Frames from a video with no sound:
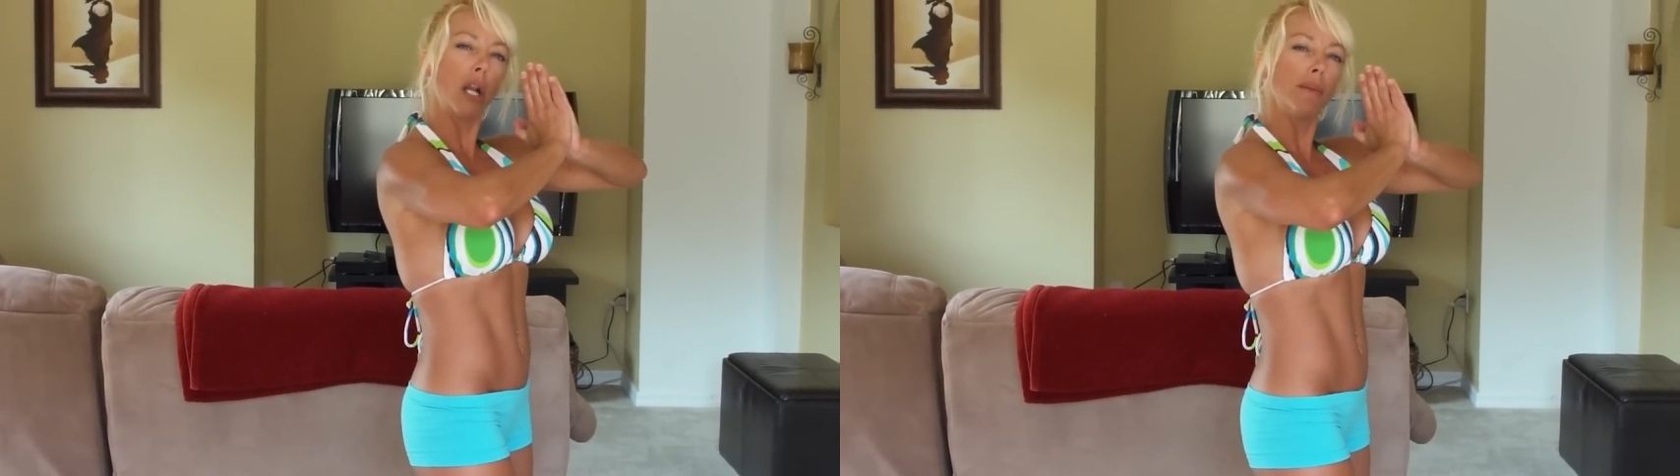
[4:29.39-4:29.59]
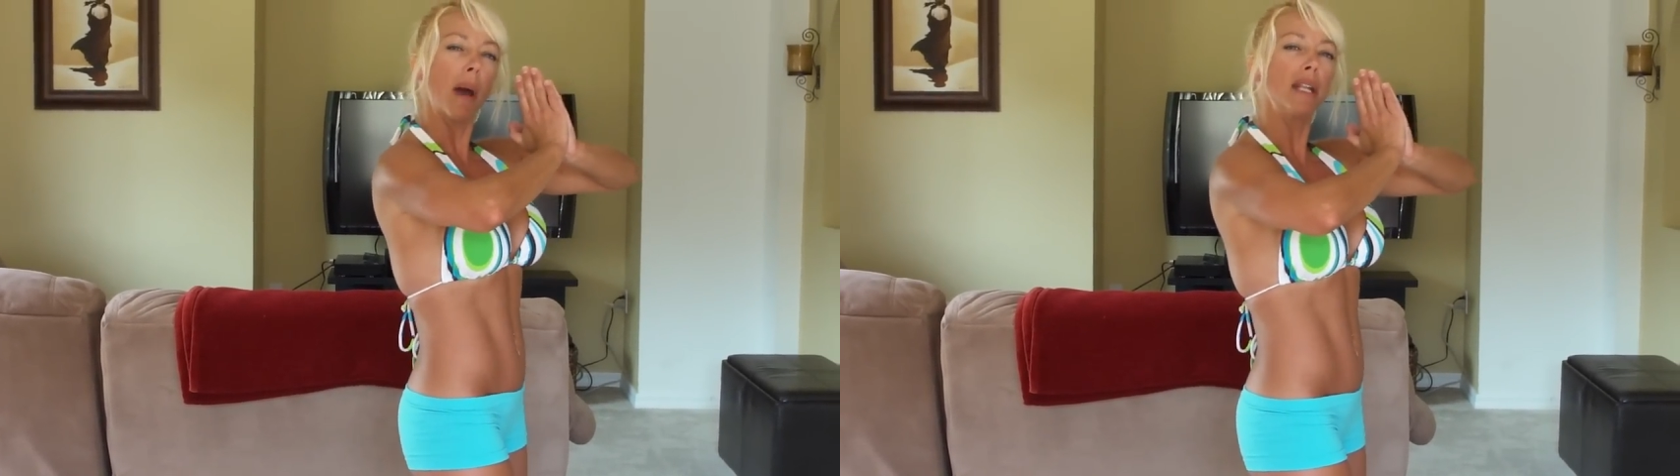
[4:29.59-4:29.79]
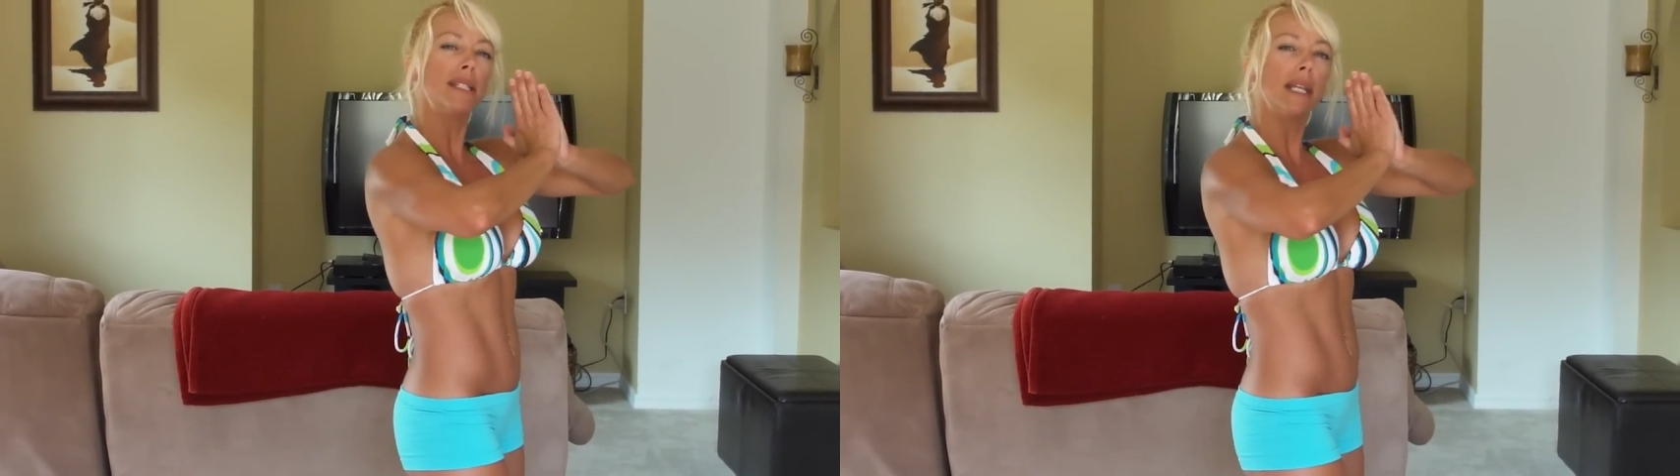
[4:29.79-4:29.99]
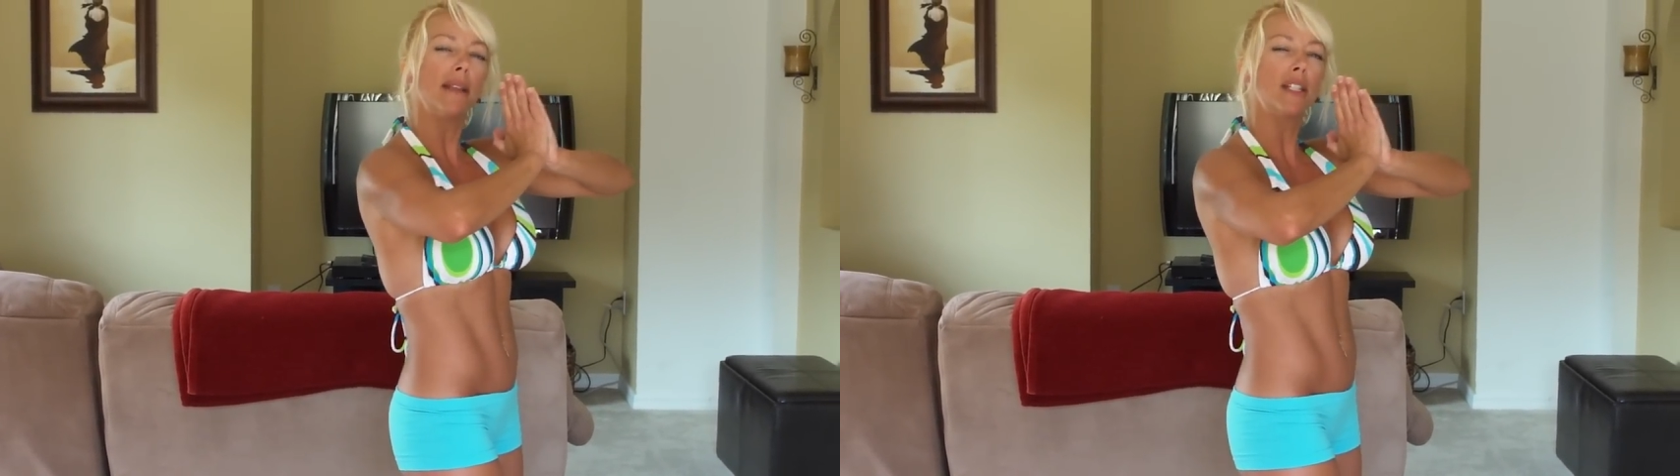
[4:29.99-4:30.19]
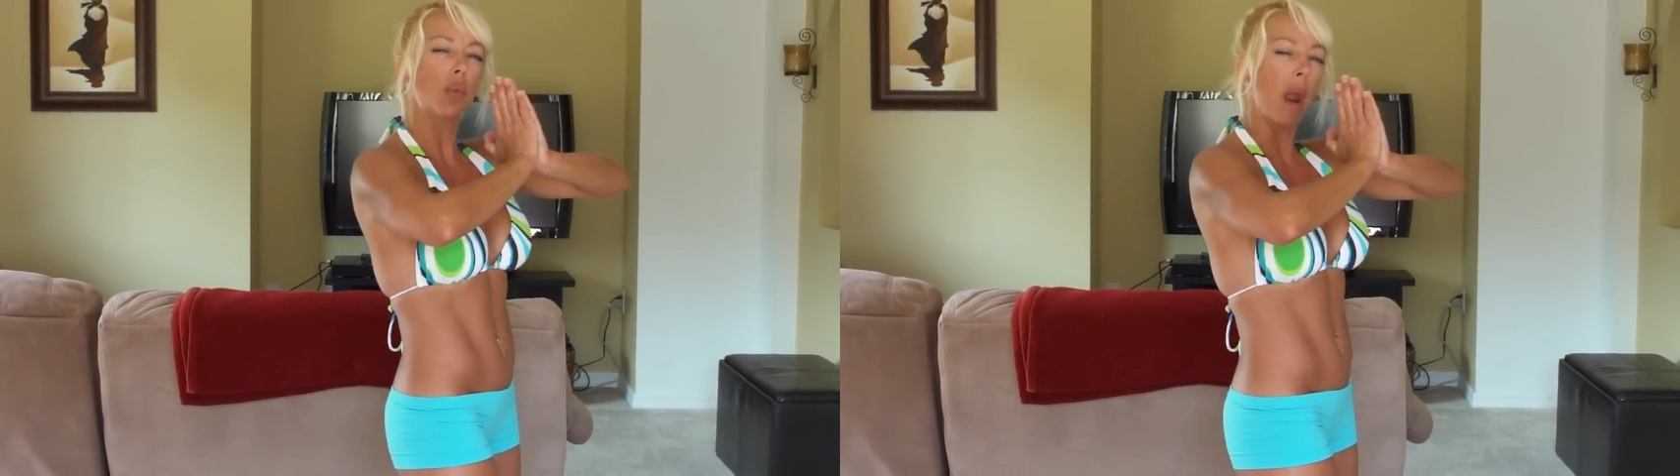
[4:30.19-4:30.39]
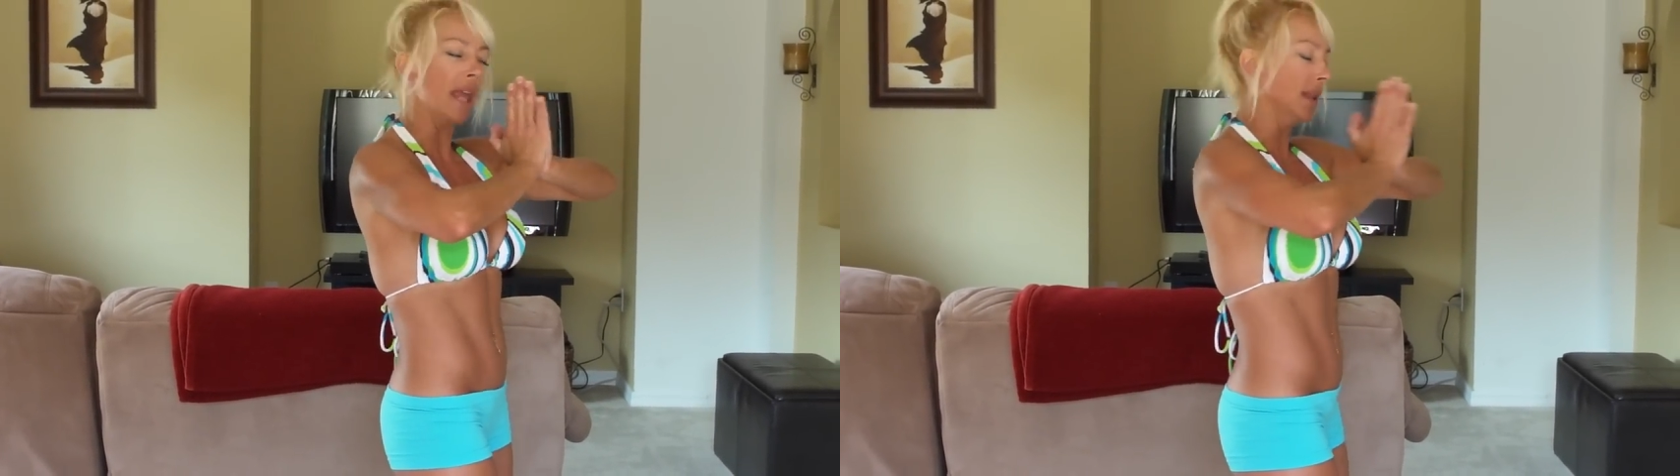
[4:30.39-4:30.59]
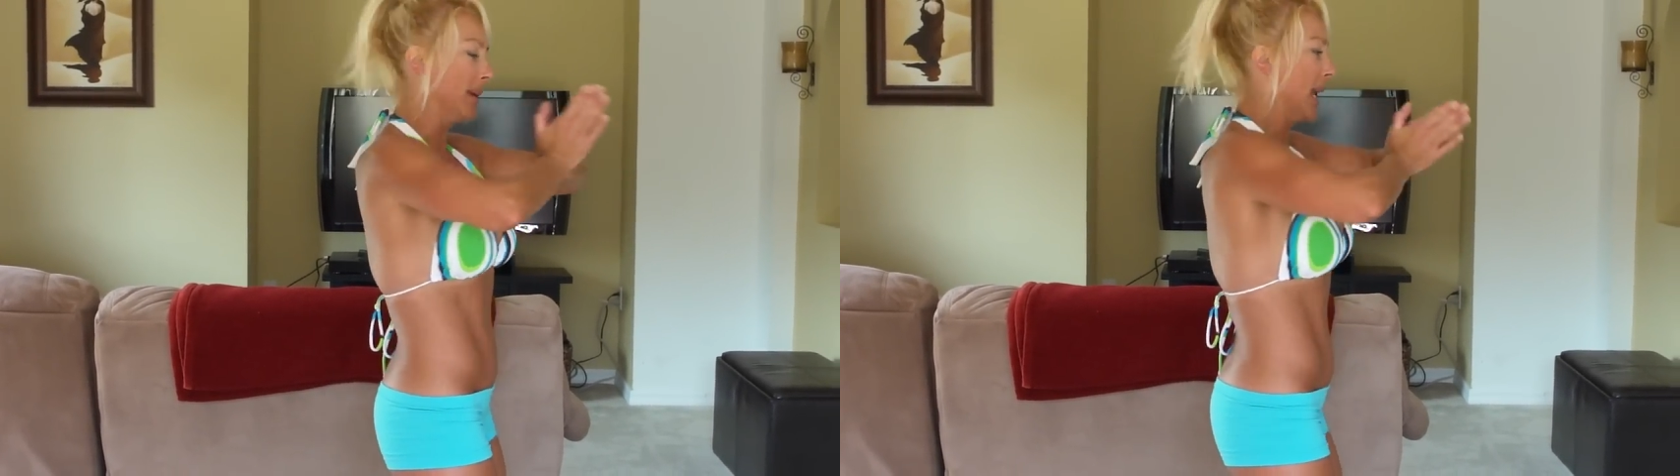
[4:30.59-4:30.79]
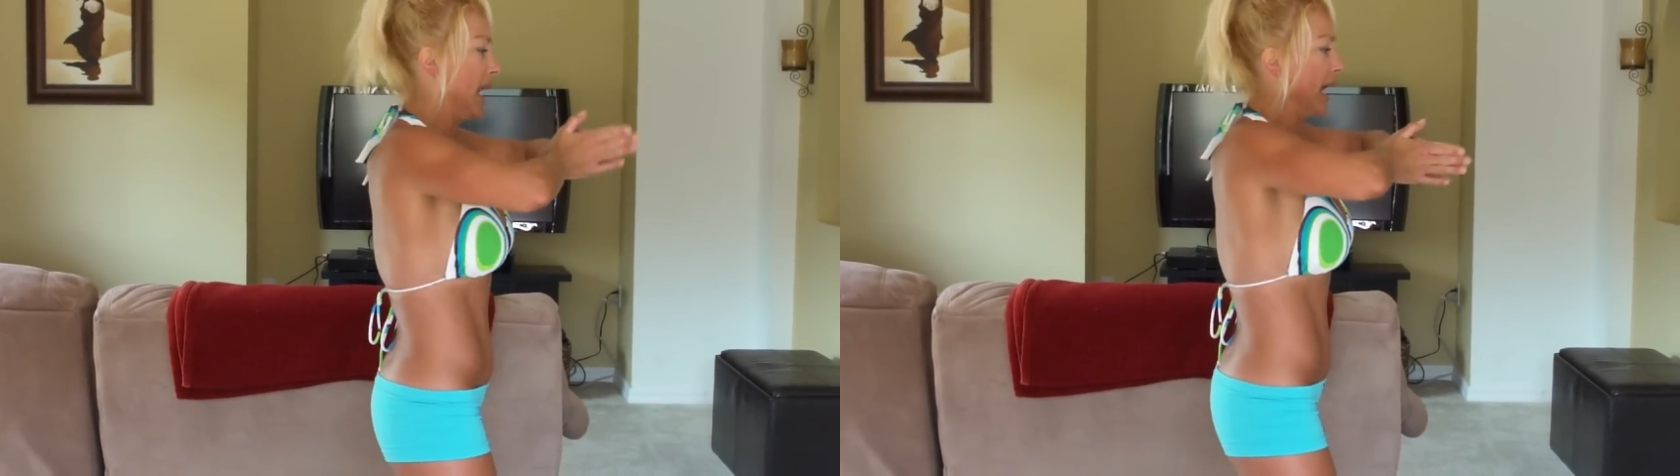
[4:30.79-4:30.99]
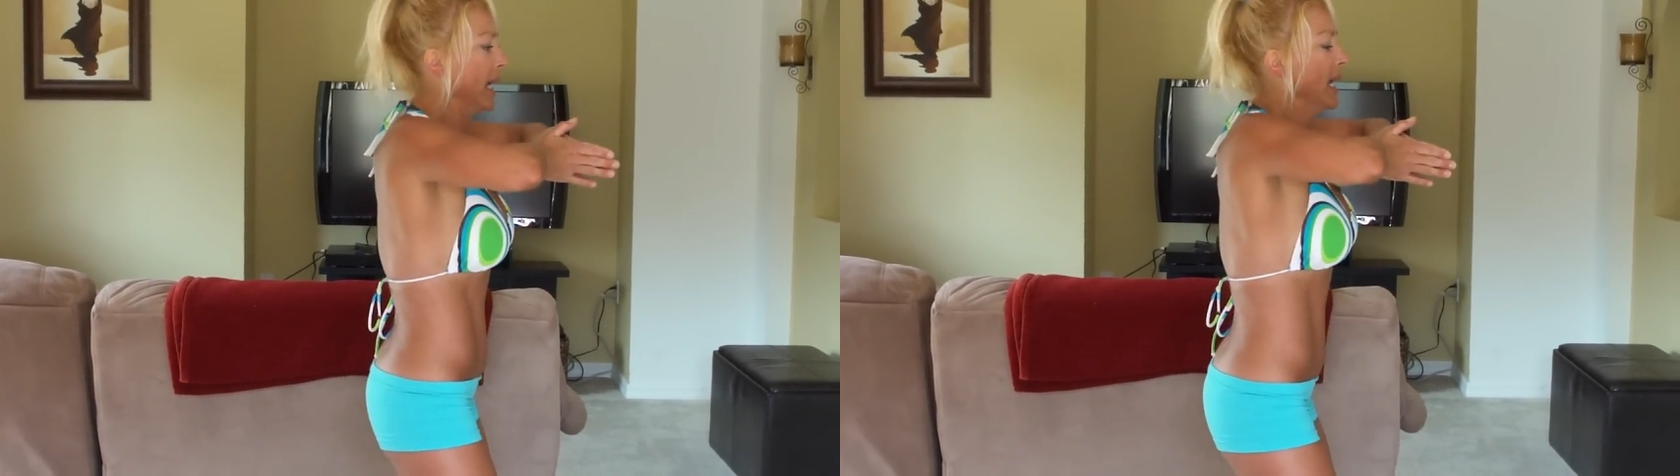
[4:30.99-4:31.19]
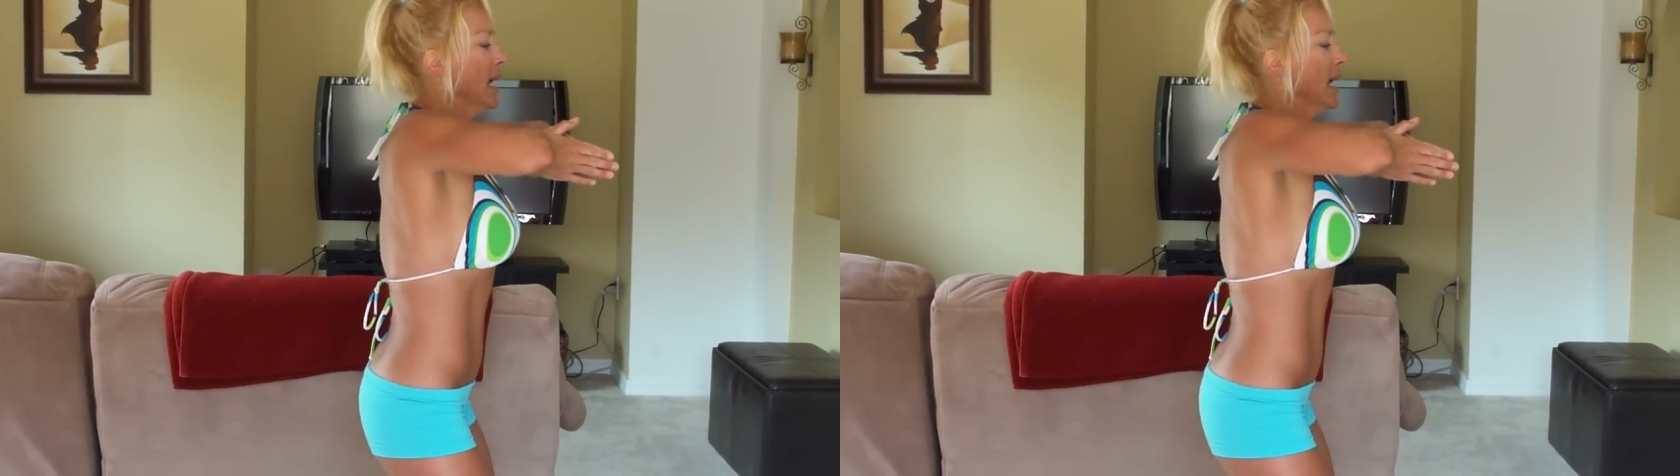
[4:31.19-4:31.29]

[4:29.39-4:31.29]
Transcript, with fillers: You might have seen this way in the beginning.